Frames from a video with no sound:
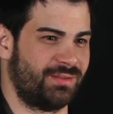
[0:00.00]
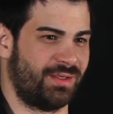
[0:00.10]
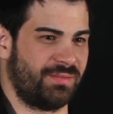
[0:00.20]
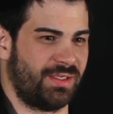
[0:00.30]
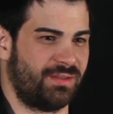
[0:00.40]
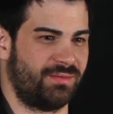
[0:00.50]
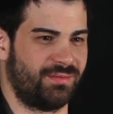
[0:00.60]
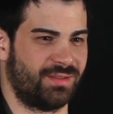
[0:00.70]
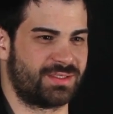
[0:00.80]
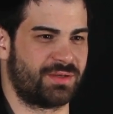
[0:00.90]
I mean,
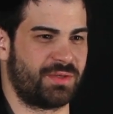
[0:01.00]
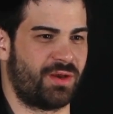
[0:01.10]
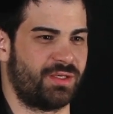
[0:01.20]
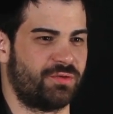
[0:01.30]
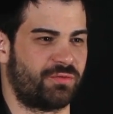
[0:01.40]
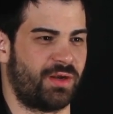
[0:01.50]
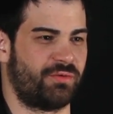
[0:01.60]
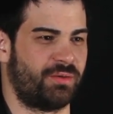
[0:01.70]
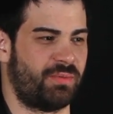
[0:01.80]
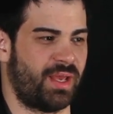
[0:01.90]
it's going to be on you
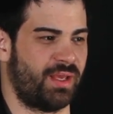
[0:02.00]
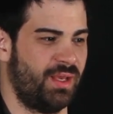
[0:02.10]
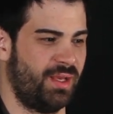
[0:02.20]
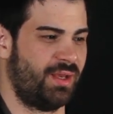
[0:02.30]
forever, but